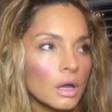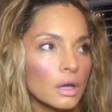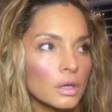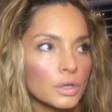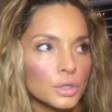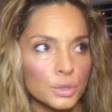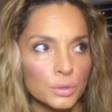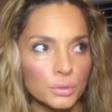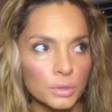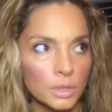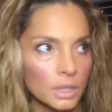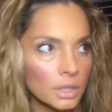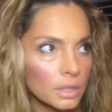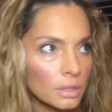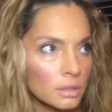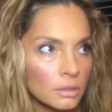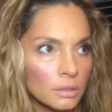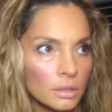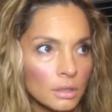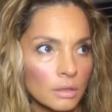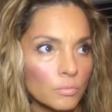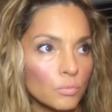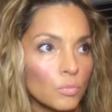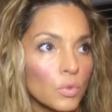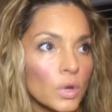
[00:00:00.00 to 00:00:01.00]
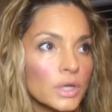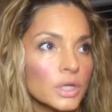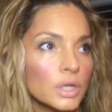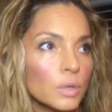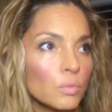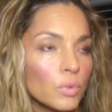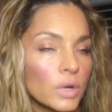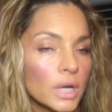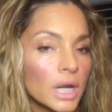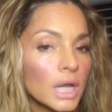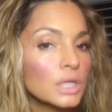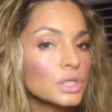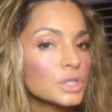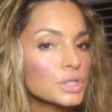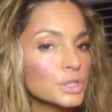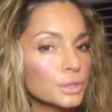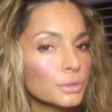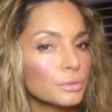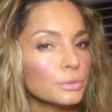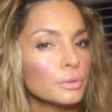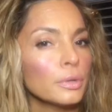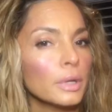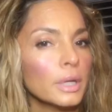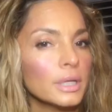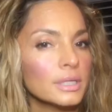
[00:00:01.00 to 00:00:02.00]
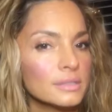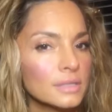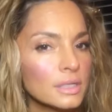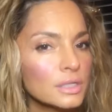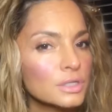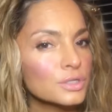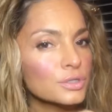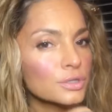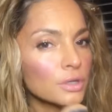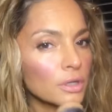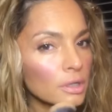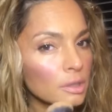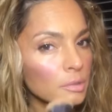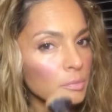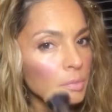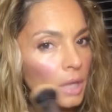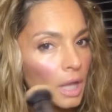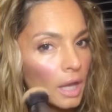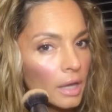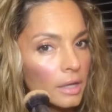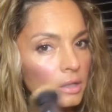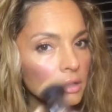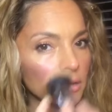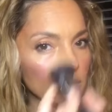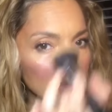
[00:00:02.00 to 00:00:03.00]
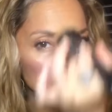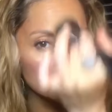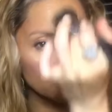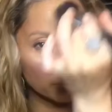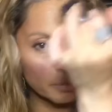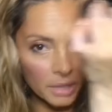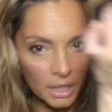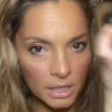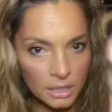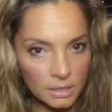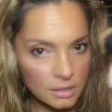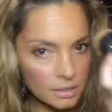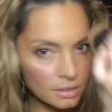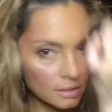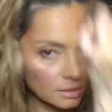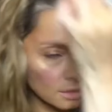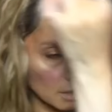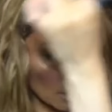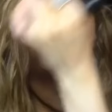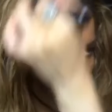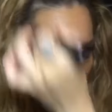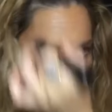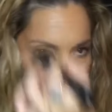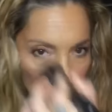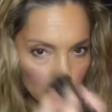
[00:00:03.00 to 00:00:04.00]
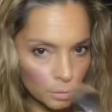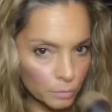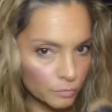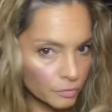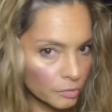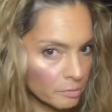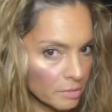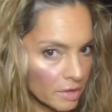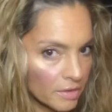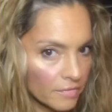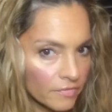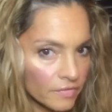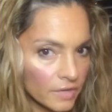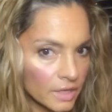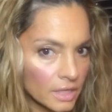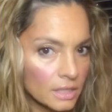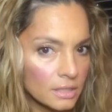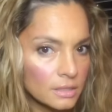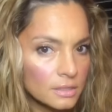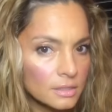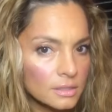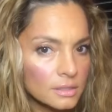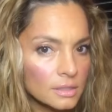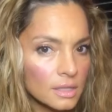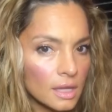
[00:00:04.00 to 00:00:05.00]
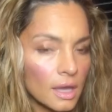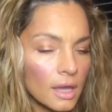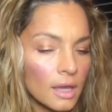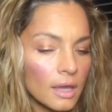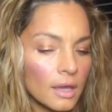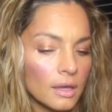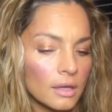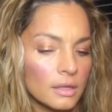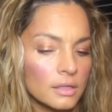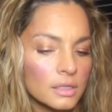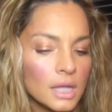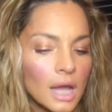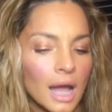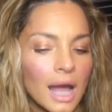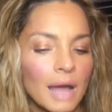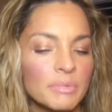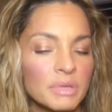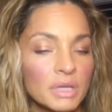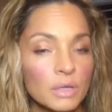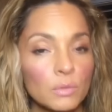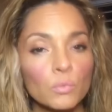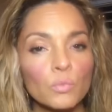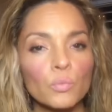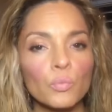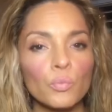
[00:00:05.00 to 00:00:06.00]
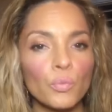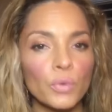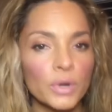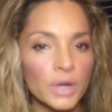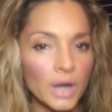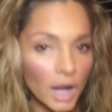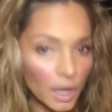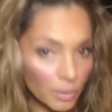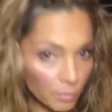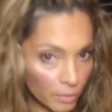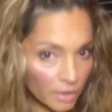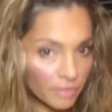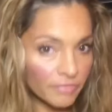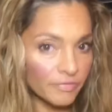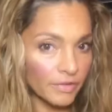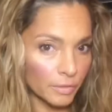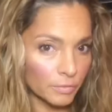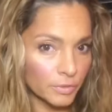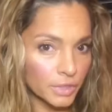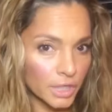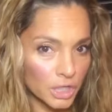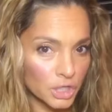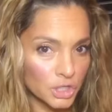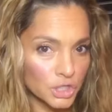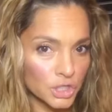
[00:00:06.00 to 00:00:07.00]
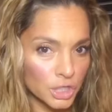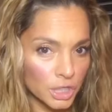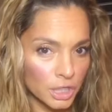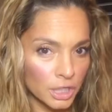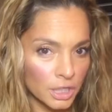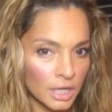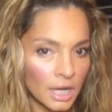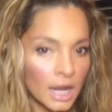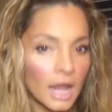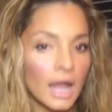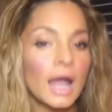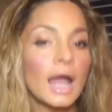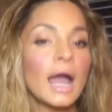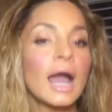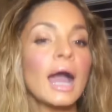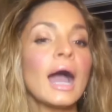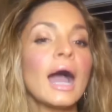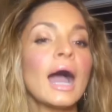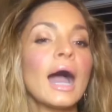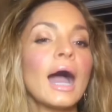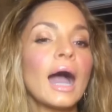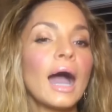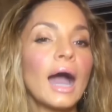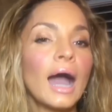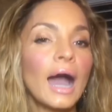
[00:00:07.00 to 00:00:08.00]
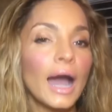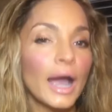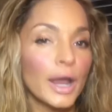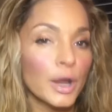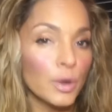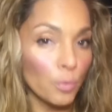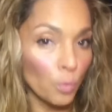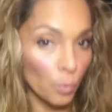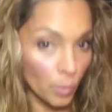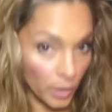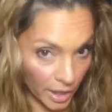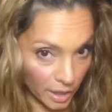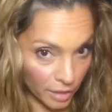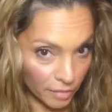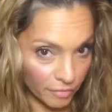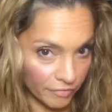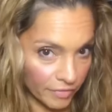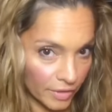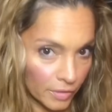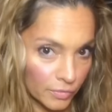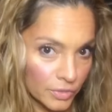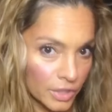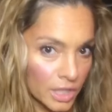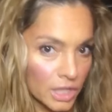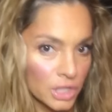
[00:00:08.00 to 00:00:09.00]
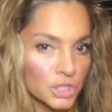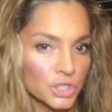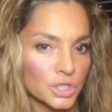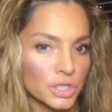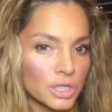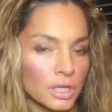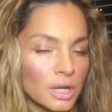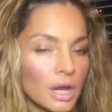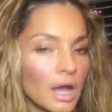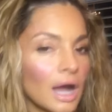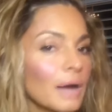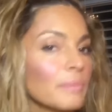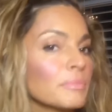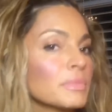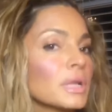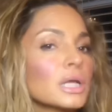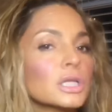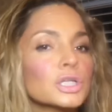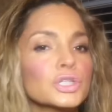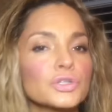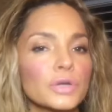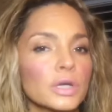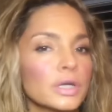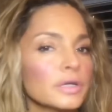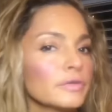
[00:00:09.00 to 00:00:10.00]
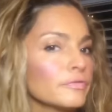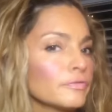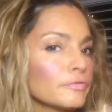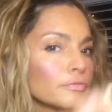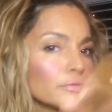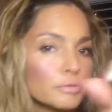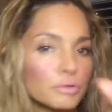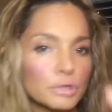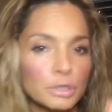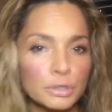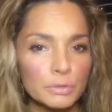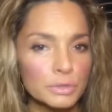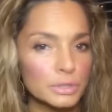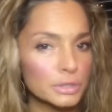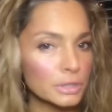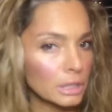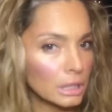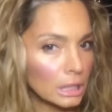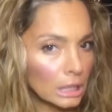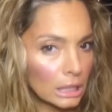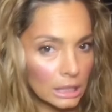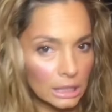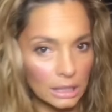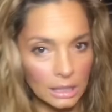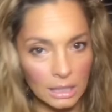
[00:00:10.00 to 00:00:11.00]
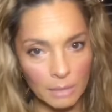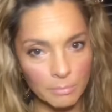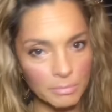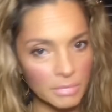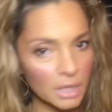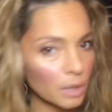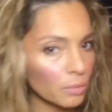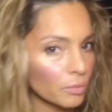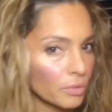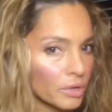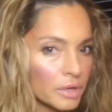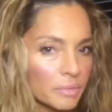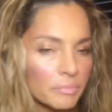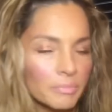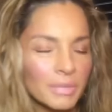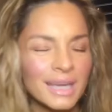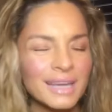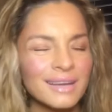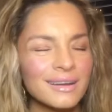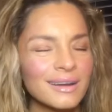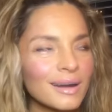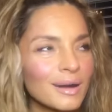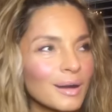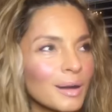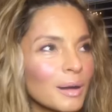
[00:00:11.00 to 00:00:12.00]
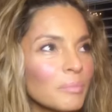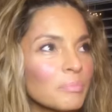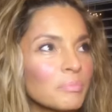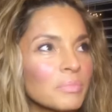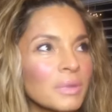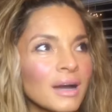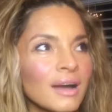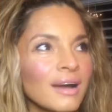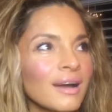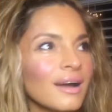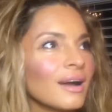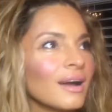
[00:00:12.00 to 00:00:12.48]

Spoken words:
You can, what I do is I start applying a little bit all over my face. And I mean, when I wear foundation, I wear foundation. I'm not trying to fool you into thinking I'm not wearing makeup.